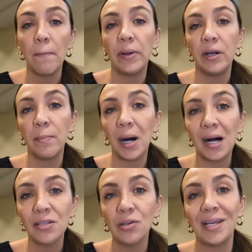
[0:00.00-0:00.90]
But an
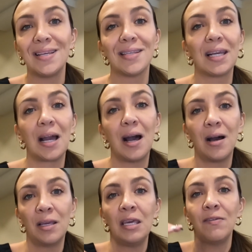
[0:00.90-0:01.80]
apostille is like
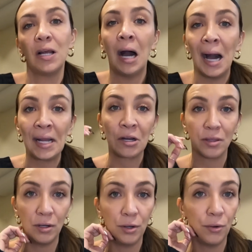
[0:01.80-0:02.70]
even higher
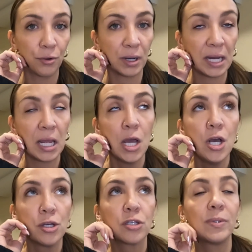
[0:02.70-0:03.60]
than a notary.
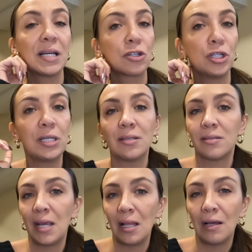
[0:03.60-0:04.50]
So it's actually like a
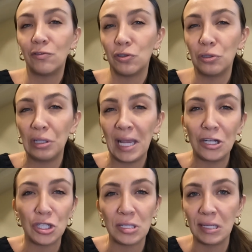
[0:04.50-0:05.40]
state level,
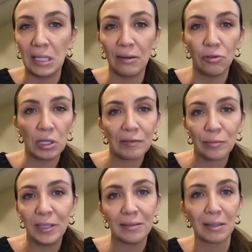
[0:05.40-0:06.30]
agency level
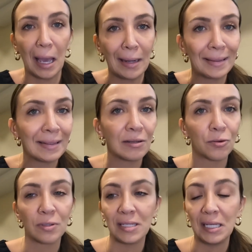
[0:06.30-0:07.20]
government kind of
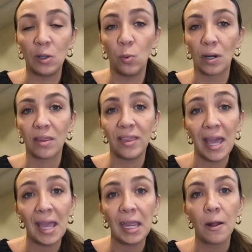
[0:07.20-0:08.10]
ordeal where
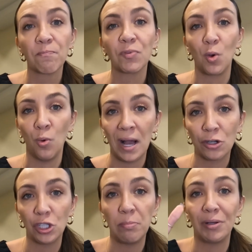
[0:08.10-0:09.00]
they will
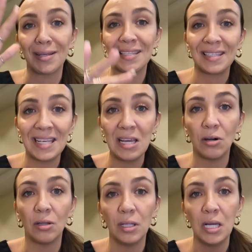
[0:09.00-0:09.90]
actually put a
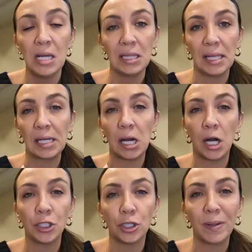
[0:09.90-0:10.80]
seal like
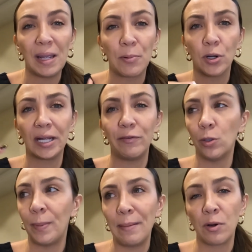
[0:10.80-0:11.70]
on your paper or give you
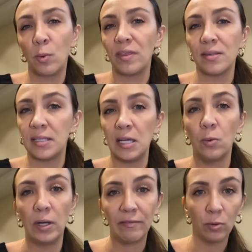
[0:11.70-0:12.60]
a paper with a seal,
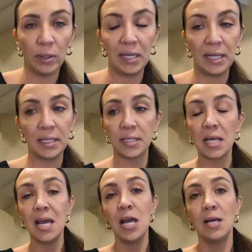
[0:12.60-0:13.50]
whatever one it is,
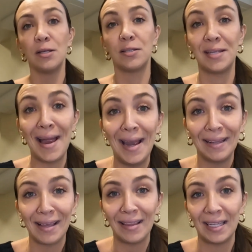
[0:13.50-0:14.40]

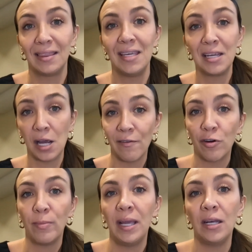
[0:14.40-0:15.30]
saying that like the
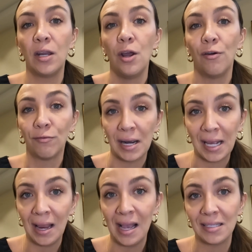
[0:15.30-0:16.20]
government
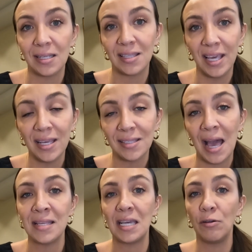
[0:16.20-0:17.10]
recognizes this
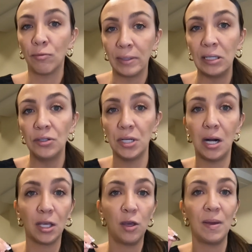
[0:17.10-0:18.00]
as a real
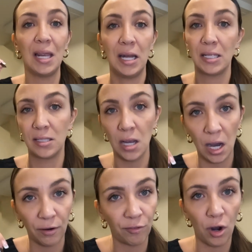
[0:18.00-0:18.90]
document and it's
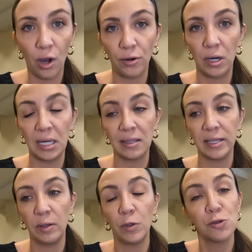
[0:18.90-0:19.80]
not fraud or
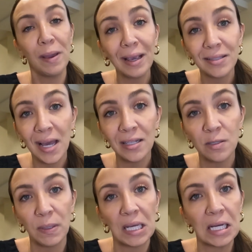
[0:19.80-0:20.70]
anything, which makes sense
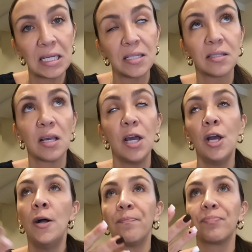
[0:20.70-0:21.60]
because,
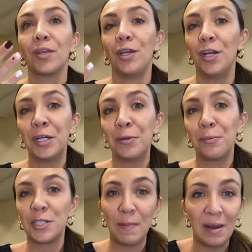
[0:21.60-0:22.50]
you know,
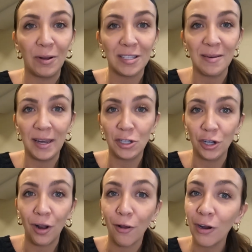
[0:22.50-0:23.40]
Spain wants to make sure
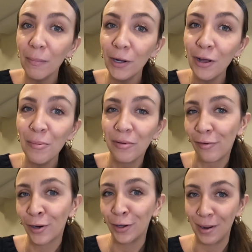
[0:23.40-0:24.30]
you're not a criminal
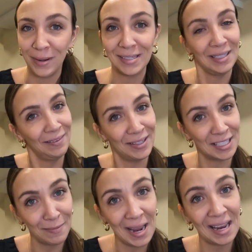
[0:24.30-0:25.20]
before you're coming to live in
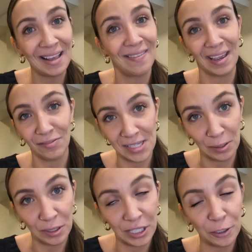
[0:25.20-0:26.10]
Spain and they have to deal
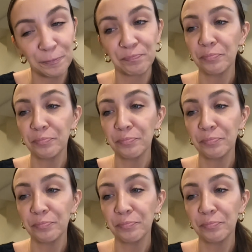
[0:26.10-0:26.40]
with you.